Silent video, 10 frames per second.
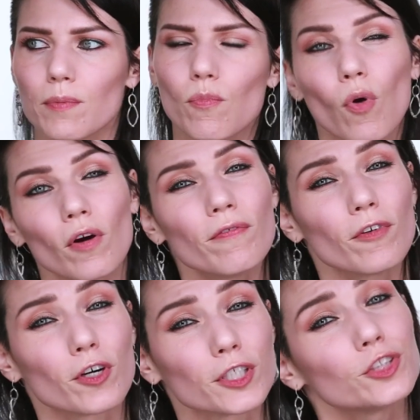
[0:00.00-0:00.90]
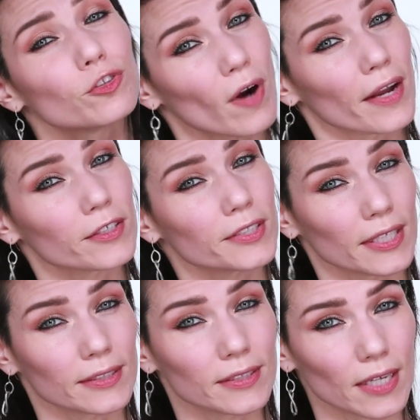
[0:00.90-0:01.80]
more for a drier
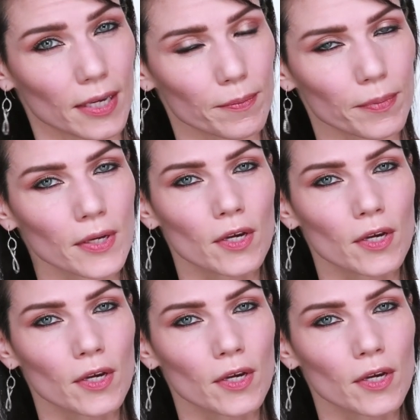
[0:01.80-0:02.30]
skin type,